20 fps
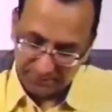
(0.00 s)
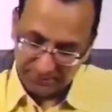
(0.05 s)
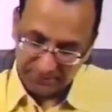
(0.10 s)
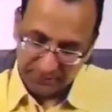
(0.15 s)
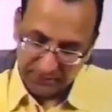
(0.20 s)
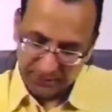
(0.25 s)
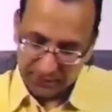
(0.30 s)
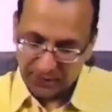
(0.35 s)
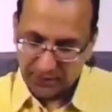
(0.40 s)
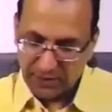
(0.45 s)

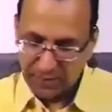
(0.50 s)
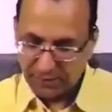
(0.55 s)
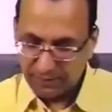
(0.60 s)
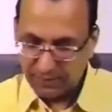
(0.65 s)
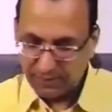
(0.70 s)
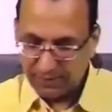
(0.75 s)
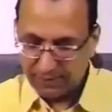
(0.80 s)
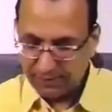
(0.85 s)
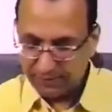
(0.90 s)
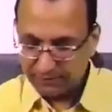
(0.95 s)
This is the
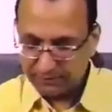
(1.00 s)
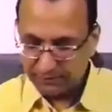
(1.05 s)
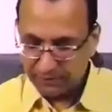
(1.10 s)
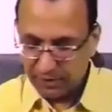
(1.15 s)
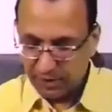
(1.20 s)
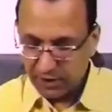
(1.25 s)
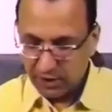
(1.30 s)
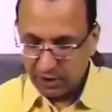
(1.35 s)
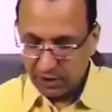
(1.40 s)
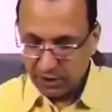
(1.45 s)
epithelium.
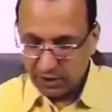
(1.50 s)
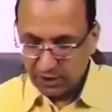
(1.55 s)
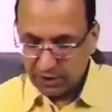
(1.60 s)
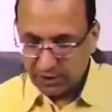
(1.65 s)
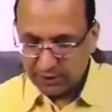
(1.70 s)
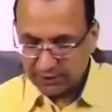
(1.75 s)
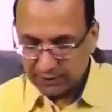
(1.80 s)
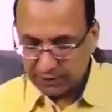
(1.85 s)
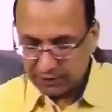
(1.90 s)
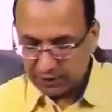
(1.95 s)

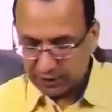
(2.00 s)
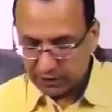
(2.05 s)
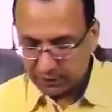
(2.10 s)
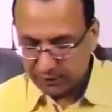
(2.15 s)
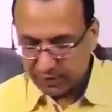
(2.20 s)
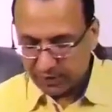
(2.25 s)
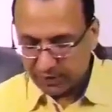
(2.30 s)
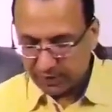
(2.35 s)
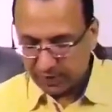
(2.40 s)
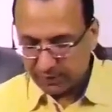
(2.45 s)
It is
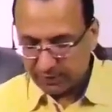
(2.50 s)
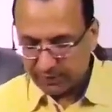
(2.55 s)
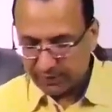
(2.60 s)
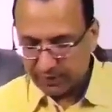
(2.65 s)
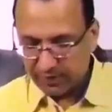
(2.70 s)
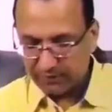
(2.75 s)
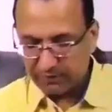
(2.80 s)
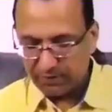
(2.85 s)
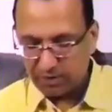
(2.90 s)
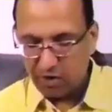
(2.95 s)
respiratory
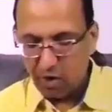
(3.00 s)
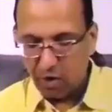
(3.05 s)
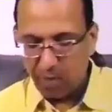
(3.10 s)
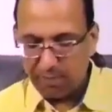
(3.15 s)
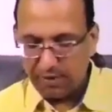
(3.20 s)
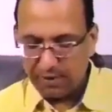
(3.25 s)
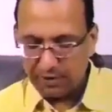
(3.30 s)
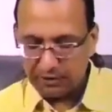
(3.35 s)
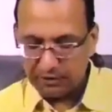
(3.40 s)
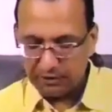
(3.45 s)
epithelium with
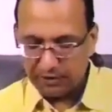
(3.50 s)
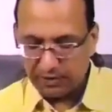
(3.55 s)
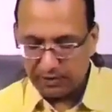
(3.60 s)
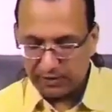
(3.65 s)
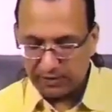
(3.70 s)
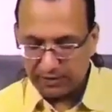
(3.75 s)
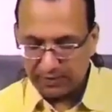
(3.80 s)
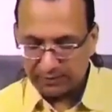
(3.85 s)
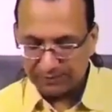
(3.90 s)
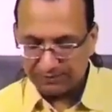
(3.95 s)
goblet
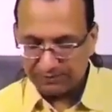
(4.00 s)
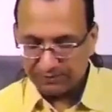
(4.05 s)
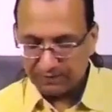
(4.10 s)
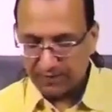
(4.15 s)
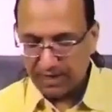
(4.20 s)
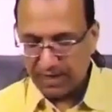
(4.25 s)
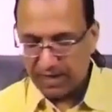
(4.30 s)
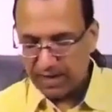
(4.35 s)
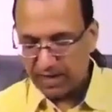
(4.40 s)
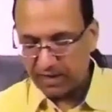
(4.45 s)
cells
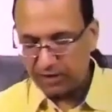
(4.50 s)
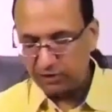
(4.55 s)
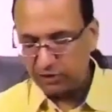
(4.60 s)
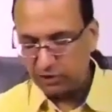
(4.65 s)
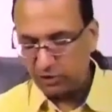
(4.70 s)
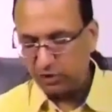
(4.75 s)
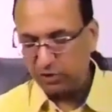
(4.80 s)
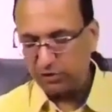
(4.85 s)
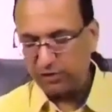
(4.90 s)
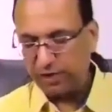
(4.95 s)
and
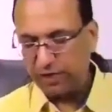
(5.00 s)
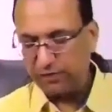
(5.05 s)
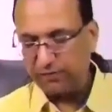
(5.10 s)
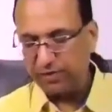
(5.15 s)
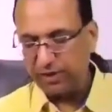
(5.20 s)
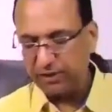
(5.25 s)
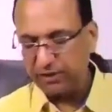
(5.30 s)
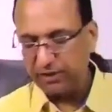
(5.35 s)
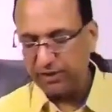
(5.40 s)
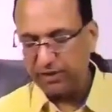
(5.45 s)

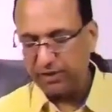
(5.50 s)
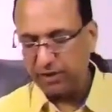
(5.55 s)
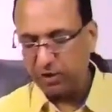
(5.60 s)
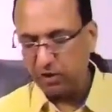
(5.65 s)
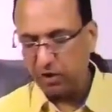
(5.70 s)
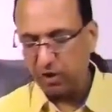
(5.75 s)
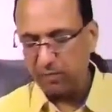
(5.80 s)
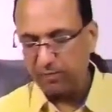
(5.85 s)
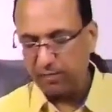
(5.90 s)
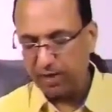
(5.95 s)
pseudostratified ciliated
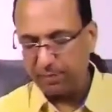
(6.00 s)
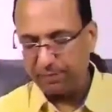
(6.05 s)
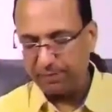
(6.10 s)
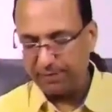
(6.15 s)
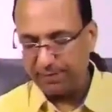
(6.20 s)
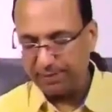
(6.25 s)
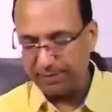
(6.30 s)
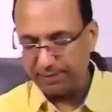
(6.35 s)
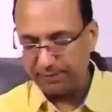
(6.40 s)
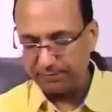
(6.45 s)
columnar
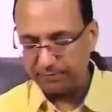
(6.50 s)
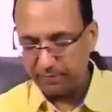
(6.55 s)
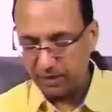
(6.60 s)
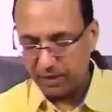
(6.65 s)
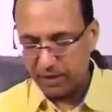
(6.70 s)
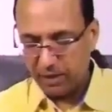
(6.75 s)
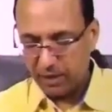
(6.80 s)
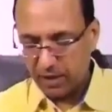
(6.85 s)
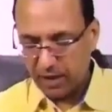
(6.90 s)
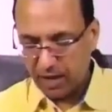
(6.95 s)
epithelium.
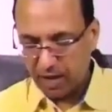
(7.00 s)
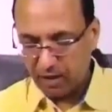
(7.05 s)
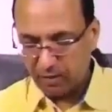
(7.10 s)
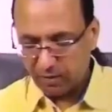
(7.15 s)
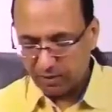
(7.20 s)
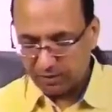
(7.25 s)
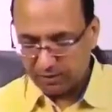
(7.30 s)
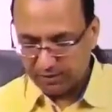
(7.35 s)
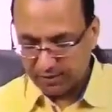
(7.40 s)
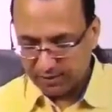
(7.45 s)
And
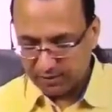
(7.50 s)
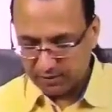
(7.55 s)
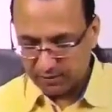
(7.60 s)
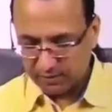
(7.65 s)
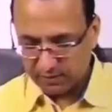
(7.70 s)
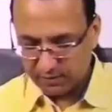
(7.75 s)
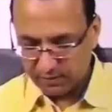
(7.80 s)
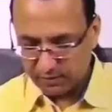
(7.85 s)
what is this?